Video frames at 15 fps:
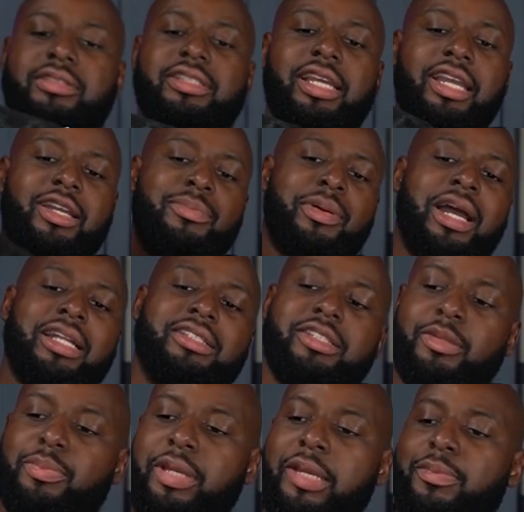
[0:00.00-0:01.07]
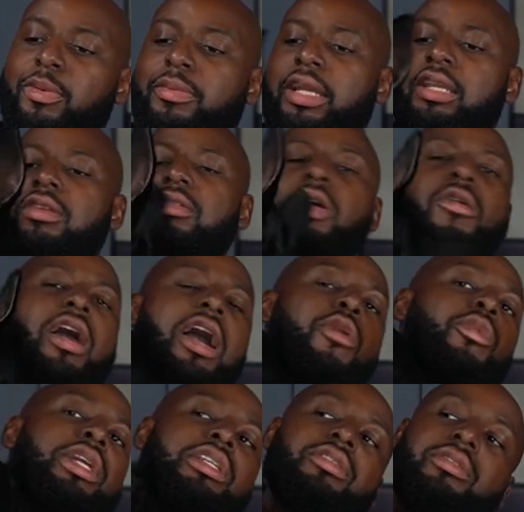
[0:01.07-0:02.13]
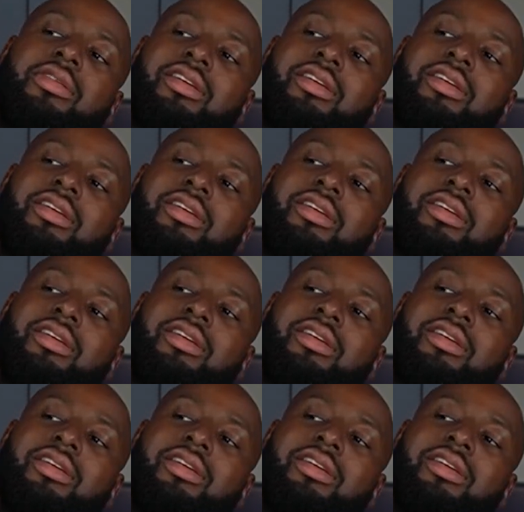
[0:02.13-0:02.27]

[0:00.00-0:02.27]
say goodbye to the people, man. You know how we do.